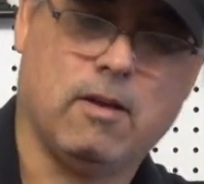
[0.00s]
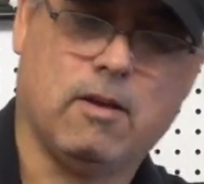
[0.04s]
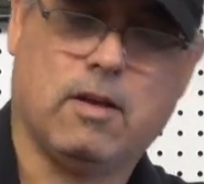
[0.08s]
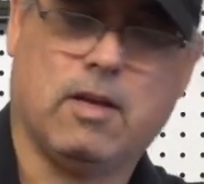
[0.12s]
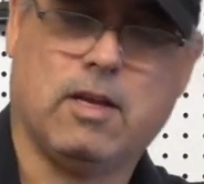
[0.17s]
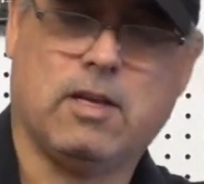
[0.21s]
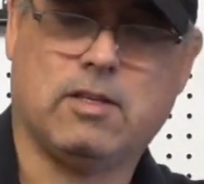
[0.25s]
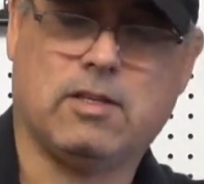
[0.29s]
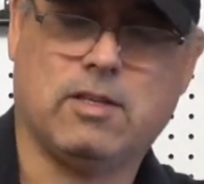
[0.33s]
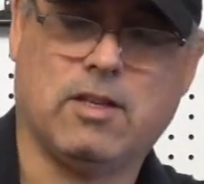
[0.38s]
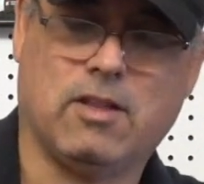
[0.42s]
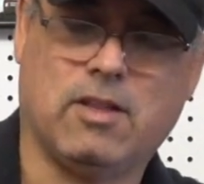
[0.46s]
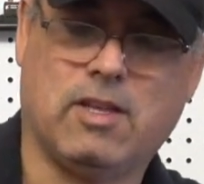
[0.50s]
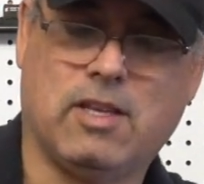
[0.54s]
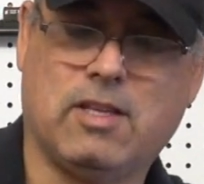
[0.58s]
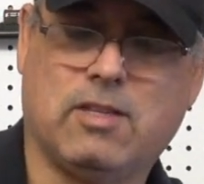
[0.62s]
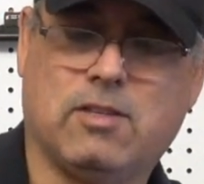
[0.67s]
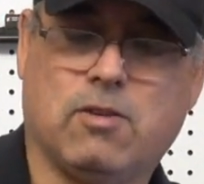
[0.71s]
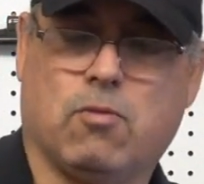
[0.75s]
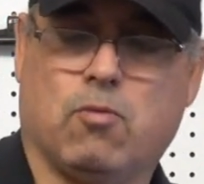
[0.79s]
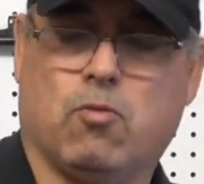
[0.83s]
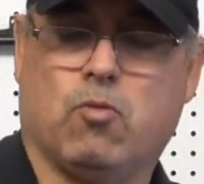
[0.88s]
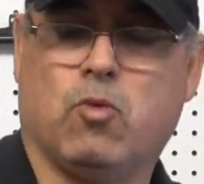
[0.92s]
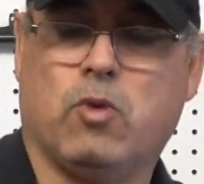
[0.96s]
Okay, so these
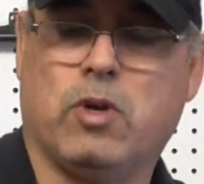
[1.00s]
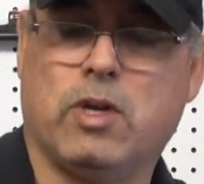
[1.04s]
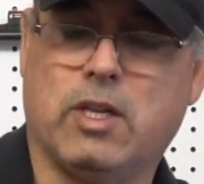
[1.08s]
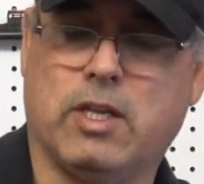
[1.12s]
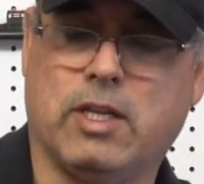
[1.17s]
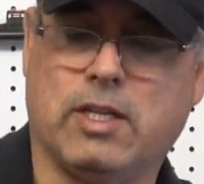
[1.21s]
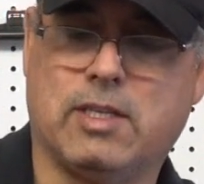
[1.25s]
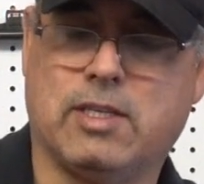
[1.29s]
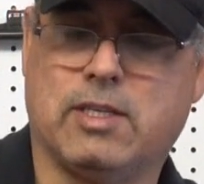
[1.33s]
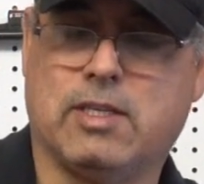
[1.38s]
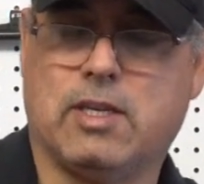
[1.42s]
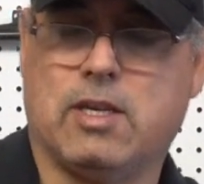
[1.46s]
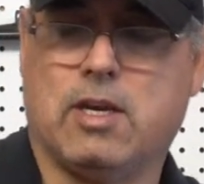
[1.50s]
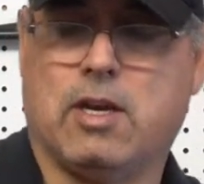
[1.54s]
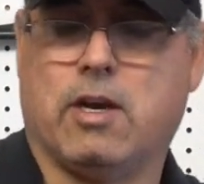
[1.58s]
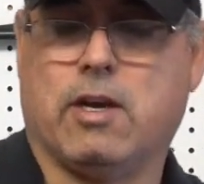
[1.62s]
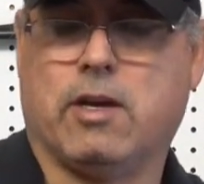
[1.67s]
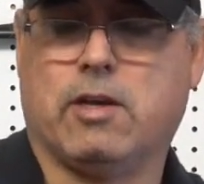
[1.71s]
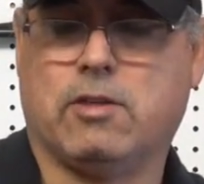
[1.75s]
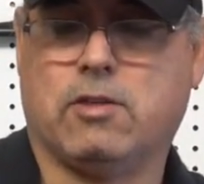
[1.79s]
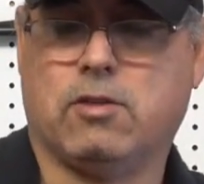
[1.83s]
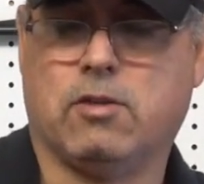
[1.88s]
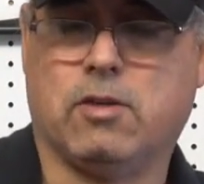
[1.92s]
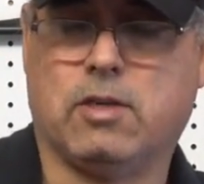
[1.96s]
are really
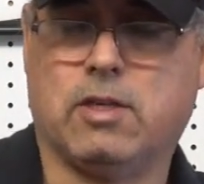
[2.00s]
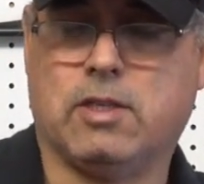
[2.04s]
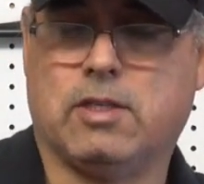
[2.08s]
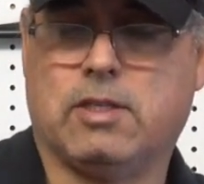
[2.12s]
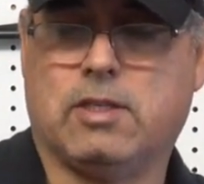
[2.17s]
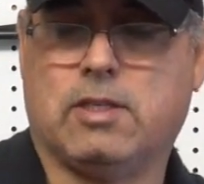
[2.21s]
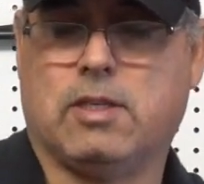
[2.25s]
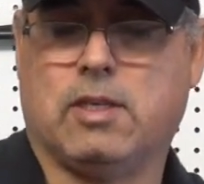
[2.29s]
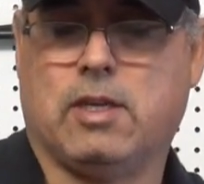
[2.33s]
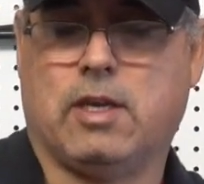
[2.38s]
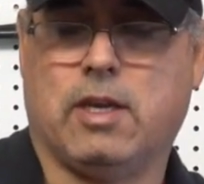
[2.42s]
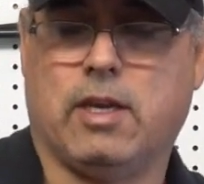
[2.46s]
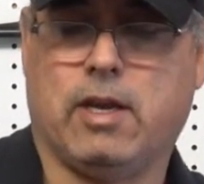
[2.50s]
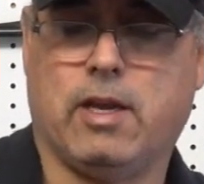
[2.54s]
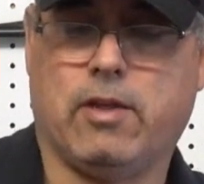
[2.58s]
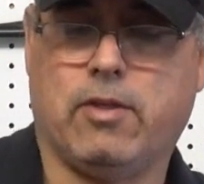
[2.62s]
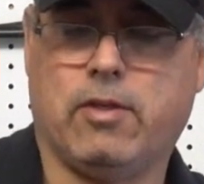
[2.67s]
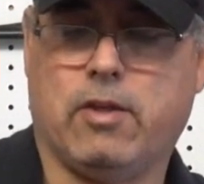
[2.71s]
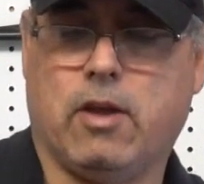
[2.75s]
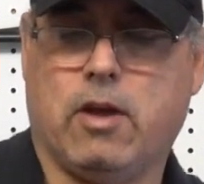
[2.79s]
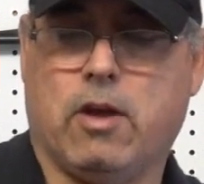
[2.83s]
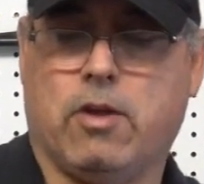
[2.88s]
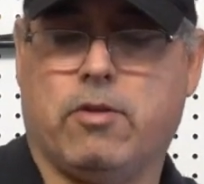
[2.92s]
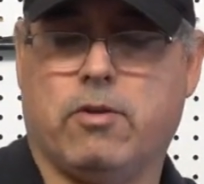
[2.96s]
snug, as you can see, and
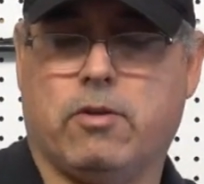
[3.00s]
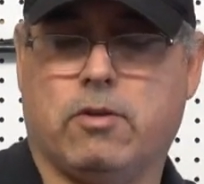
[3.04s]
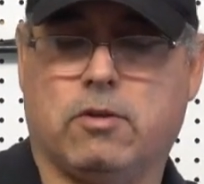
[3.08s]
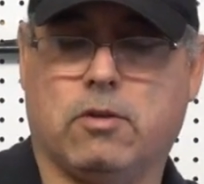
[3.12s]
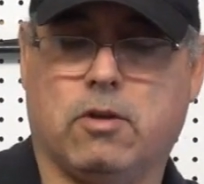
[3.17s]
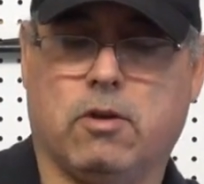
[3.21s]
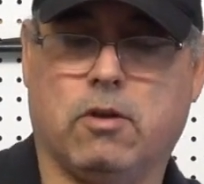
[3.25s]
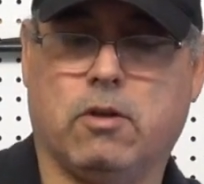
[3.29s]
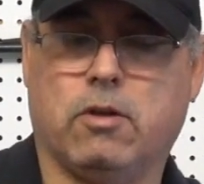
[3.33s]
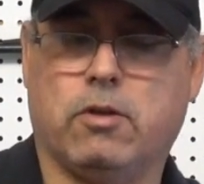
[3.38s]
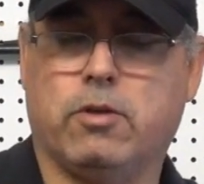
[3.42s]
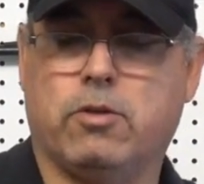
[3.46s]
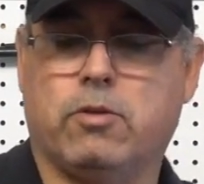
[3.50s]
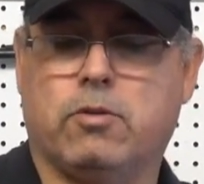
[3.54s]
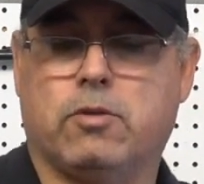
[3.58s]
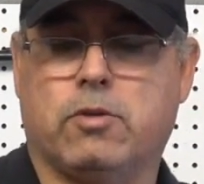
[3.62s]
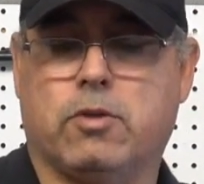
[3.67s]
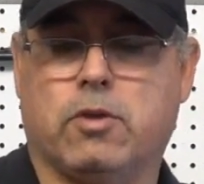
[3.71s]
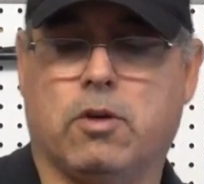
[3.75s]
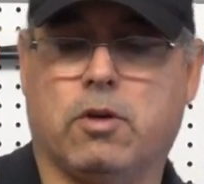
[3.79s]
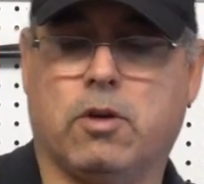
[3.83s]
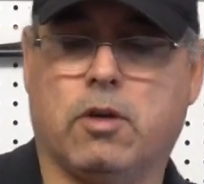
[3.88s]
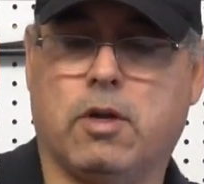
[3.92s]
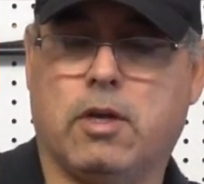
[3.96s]
the others are
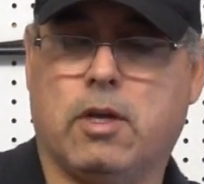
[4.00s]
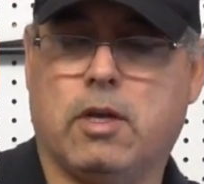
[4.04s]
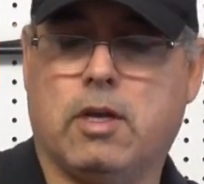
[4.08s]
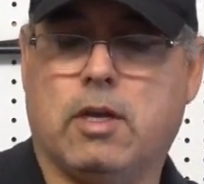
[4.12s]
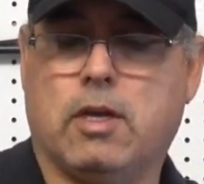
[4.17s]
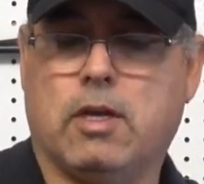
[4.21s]
looser.